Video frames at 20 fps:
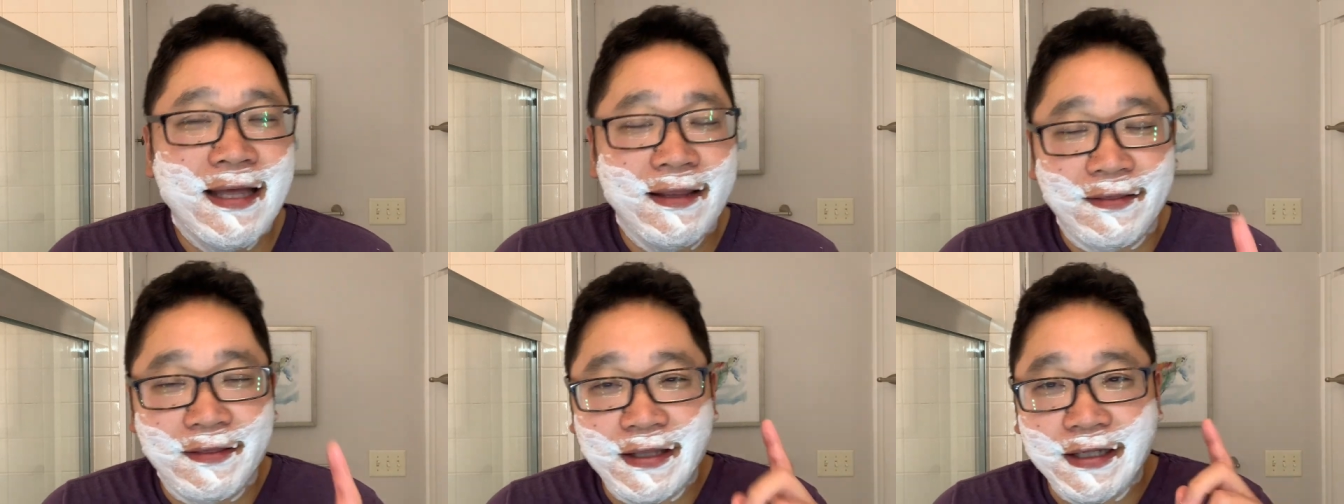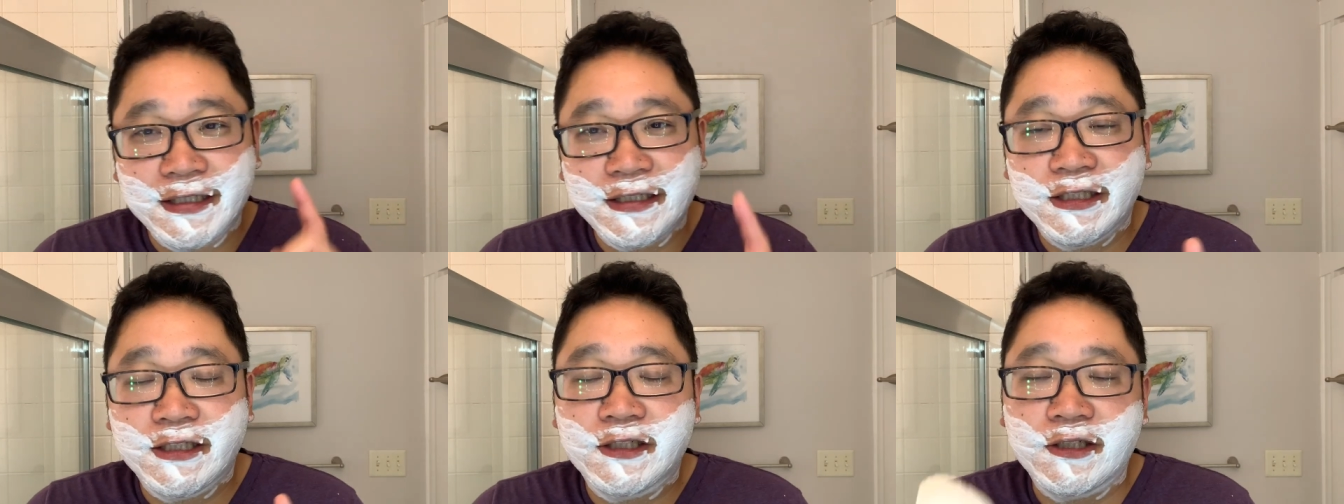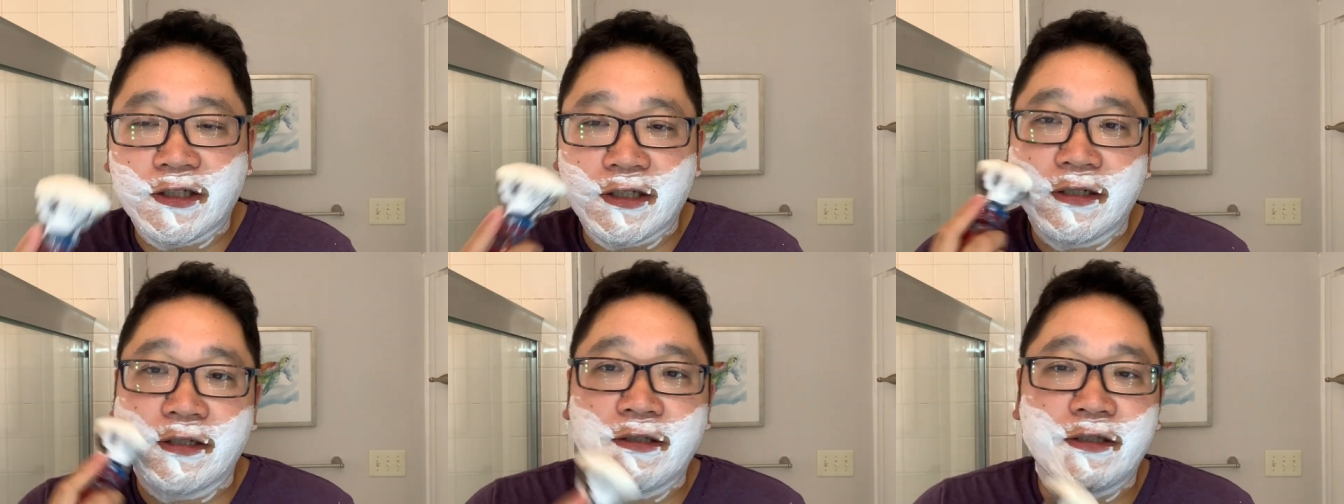
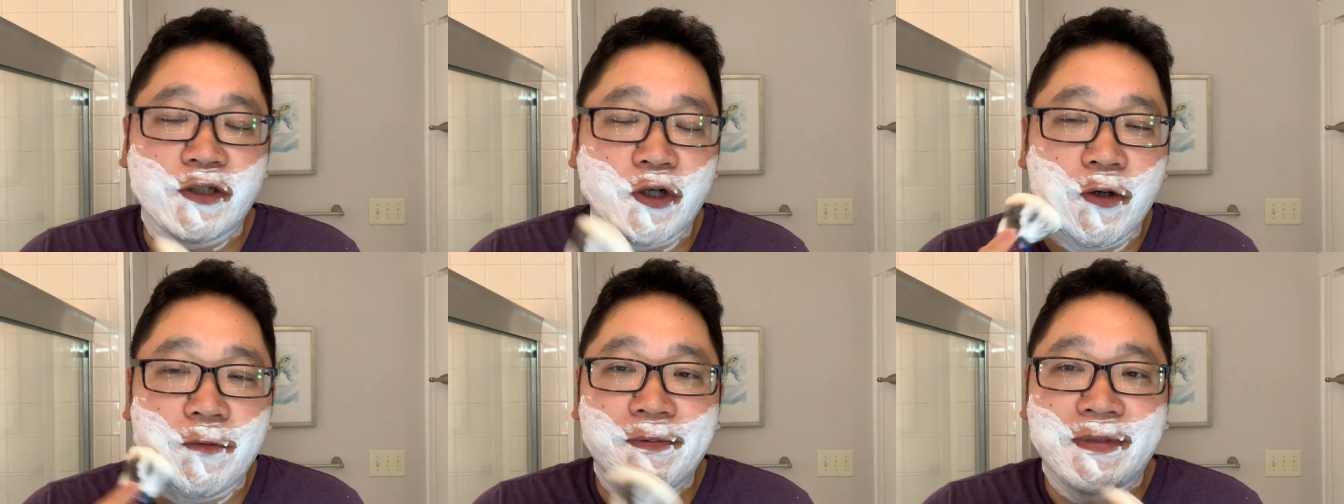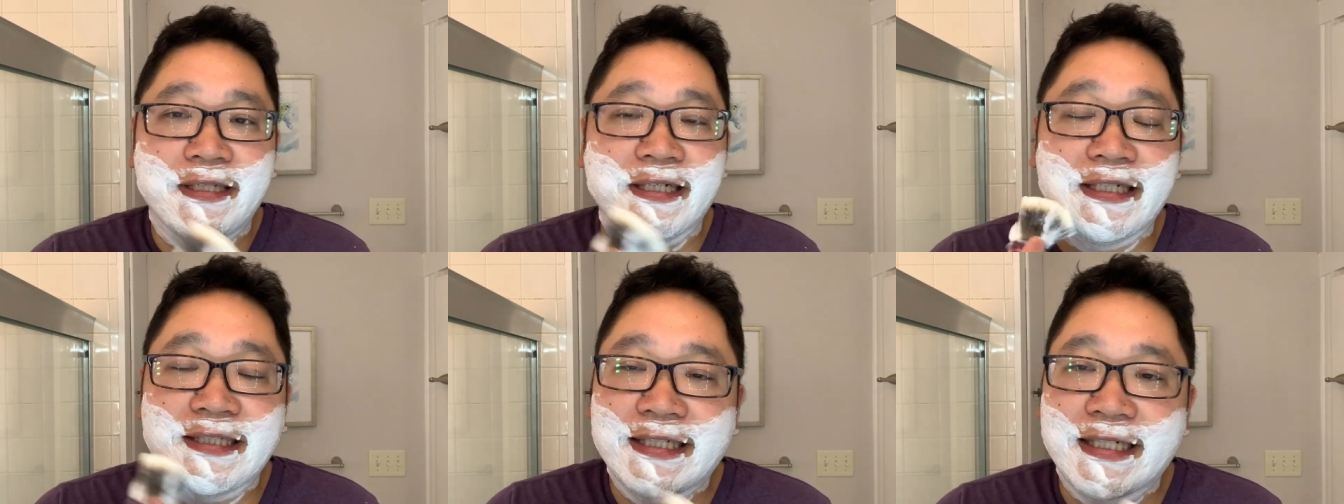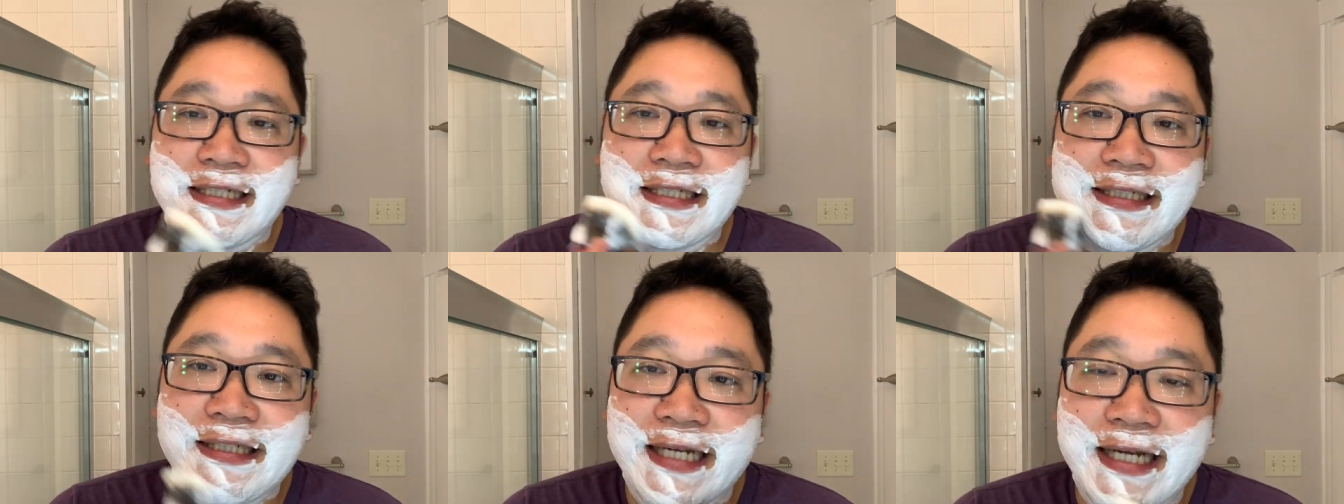this soap does
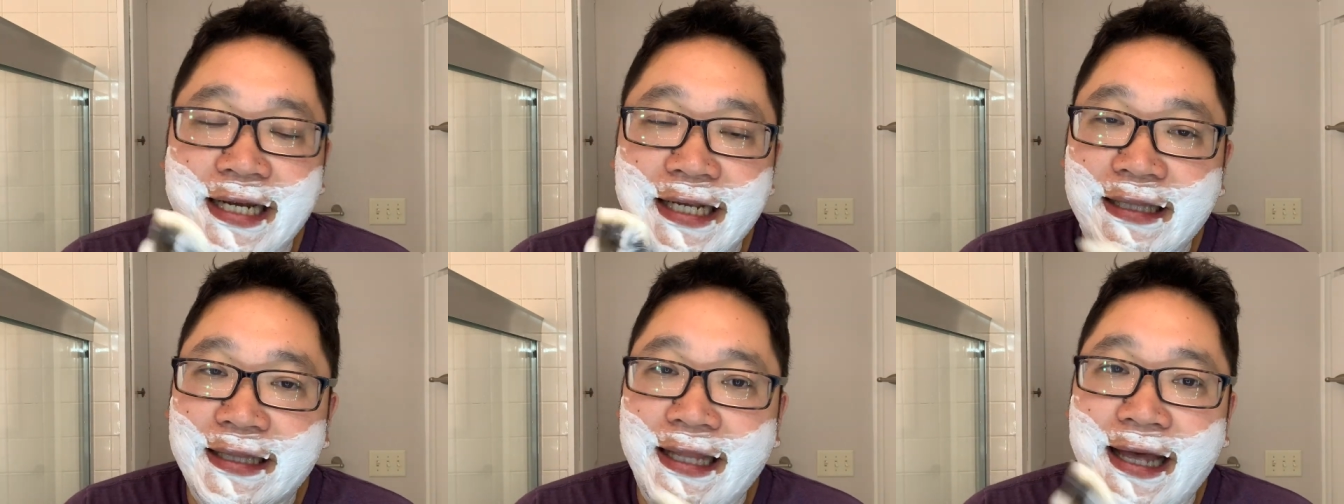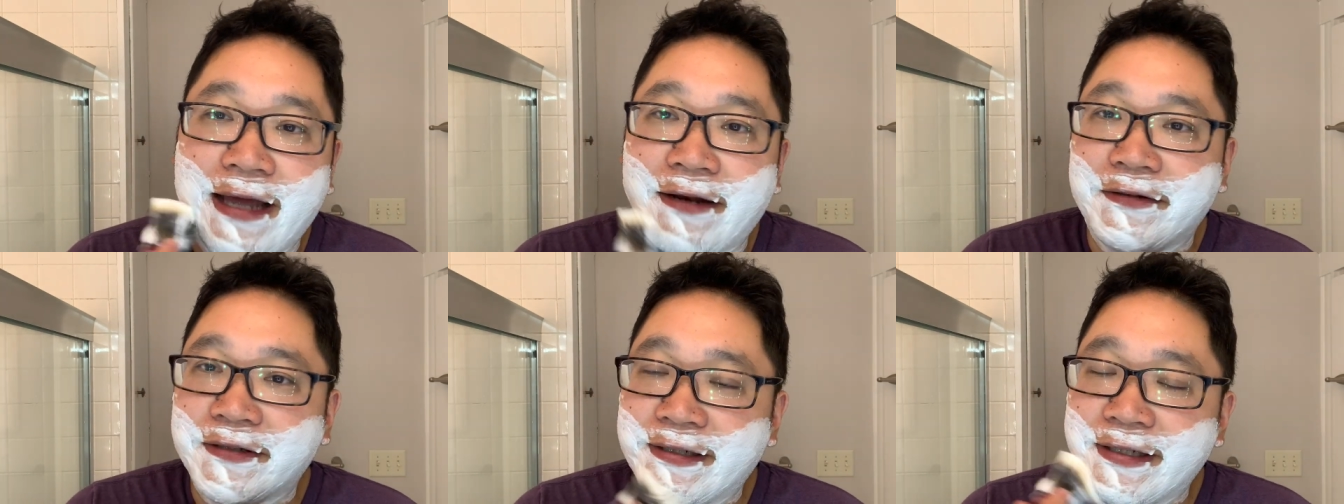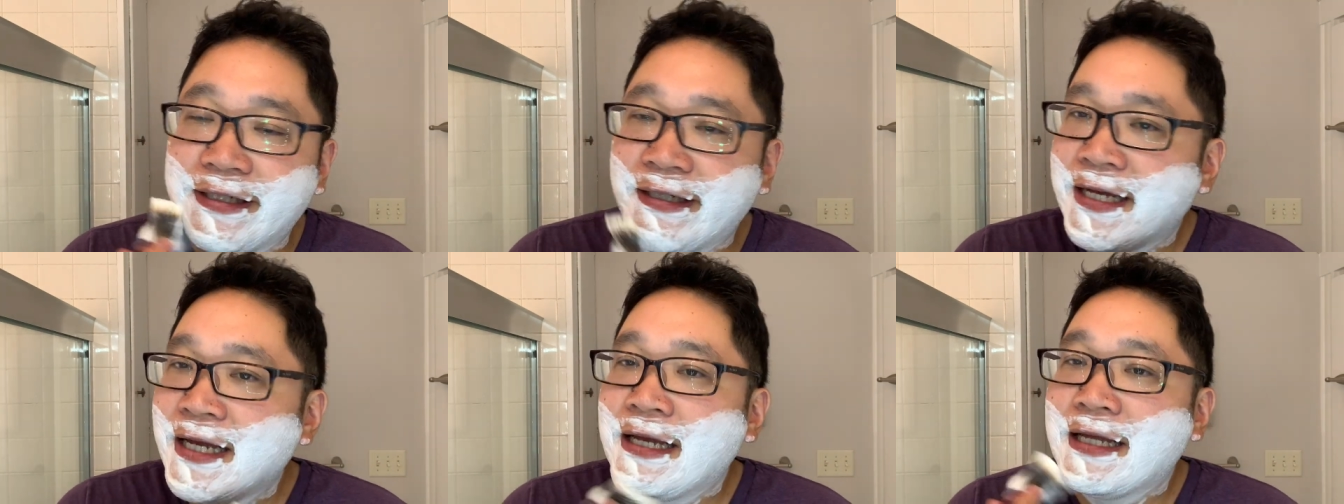contain
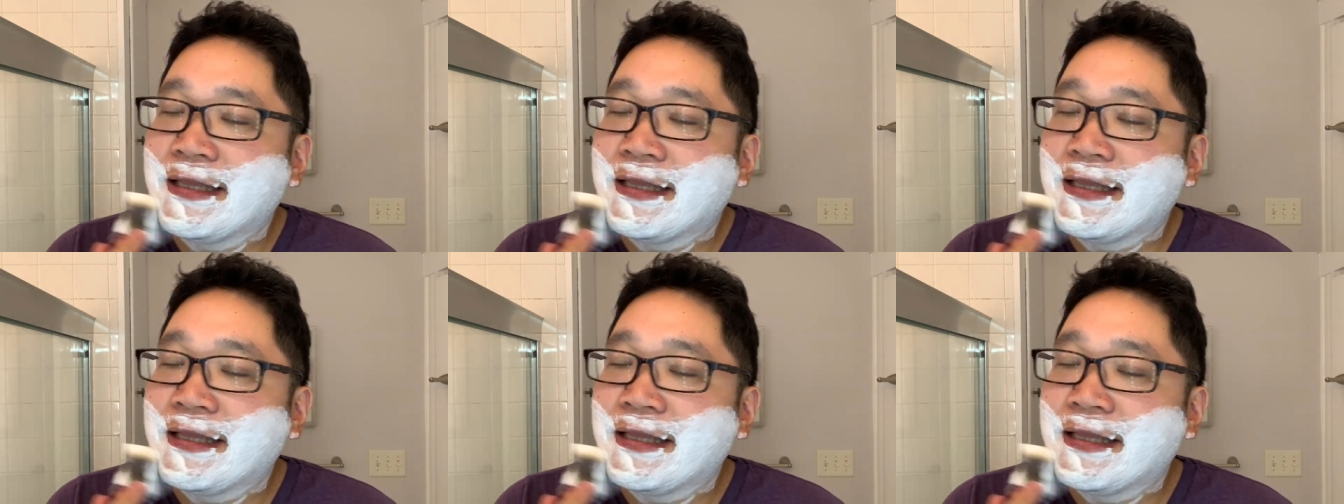lanolin.